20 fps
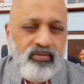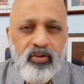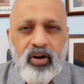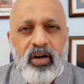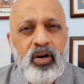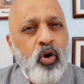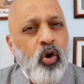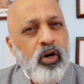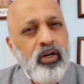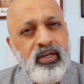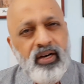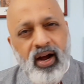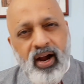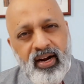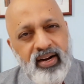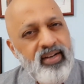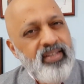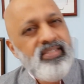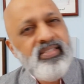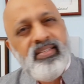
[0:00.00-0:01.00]
one got
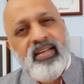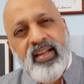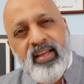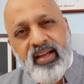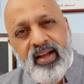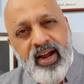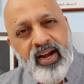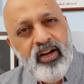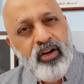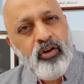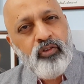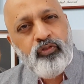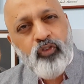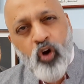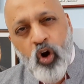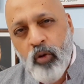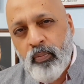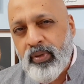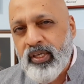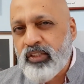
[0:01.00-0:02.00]
unnecessary kind of
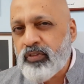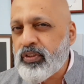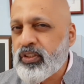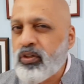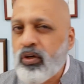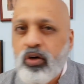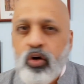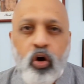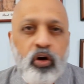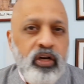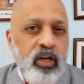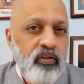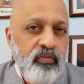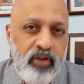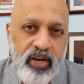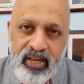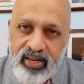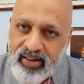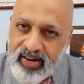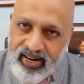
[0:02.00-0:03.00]
comments which are not in
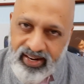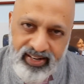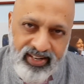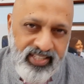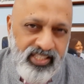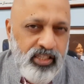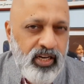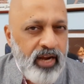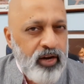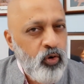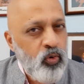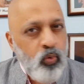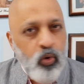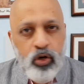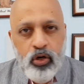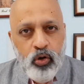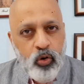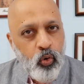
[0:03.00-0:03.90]
very great taste. I don't want